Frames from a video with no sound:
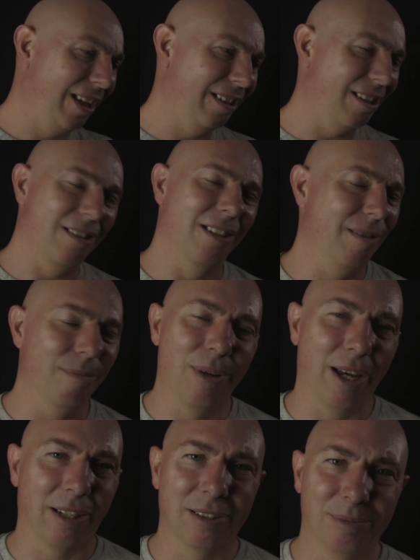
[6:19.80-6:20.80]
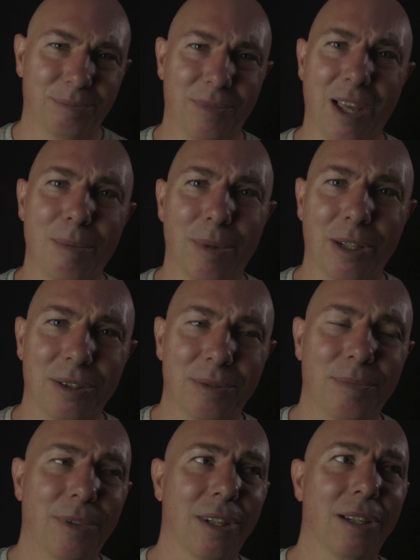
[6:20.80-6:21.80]
doesn't impact that much.
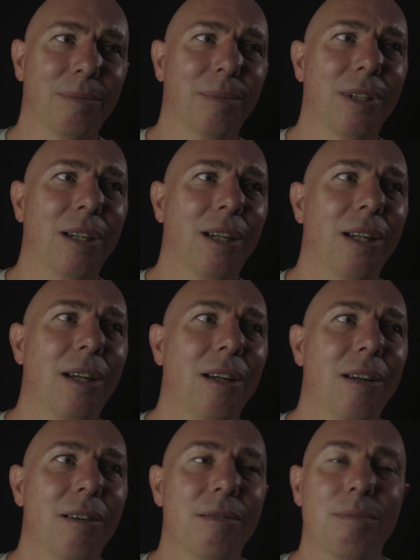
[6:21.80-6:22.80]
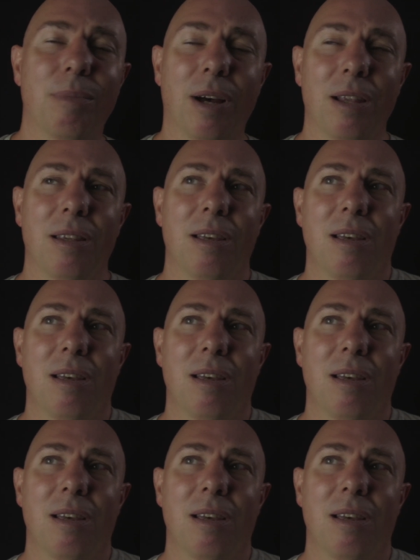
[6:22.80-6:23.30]
But